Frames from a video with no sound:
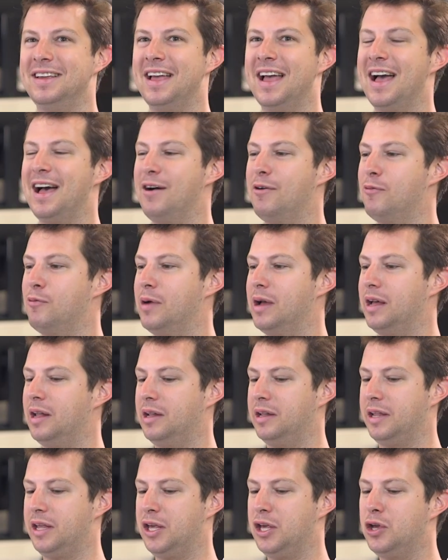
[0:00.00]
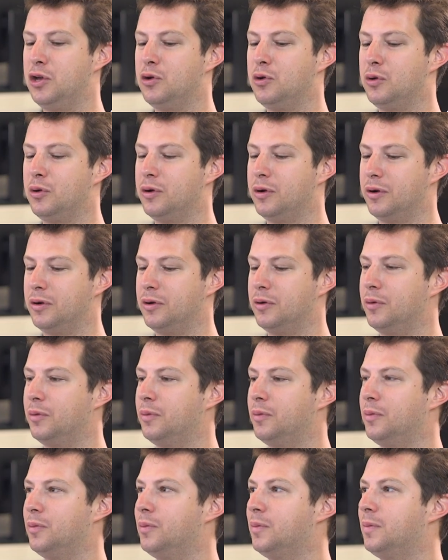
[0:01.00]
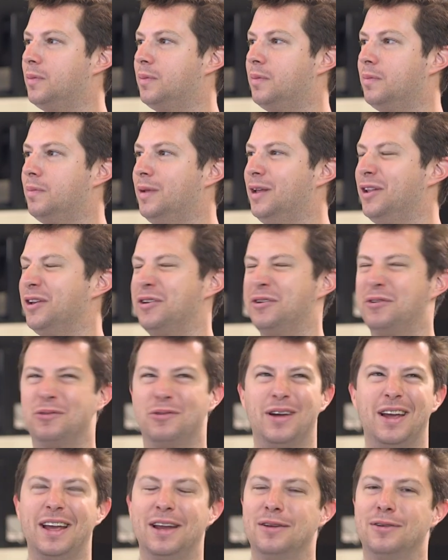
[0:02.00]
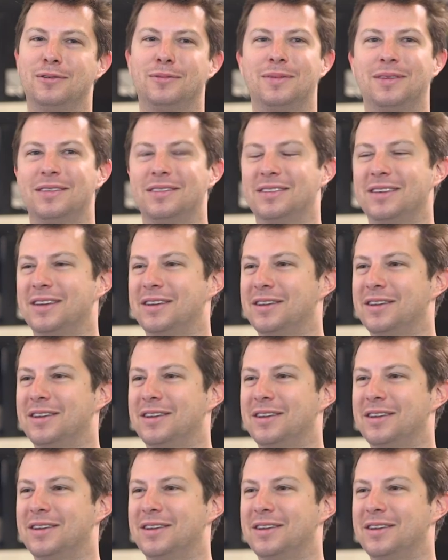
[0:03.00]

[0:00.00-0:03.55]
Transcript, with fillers: yeah. Well, you're. You look great. it's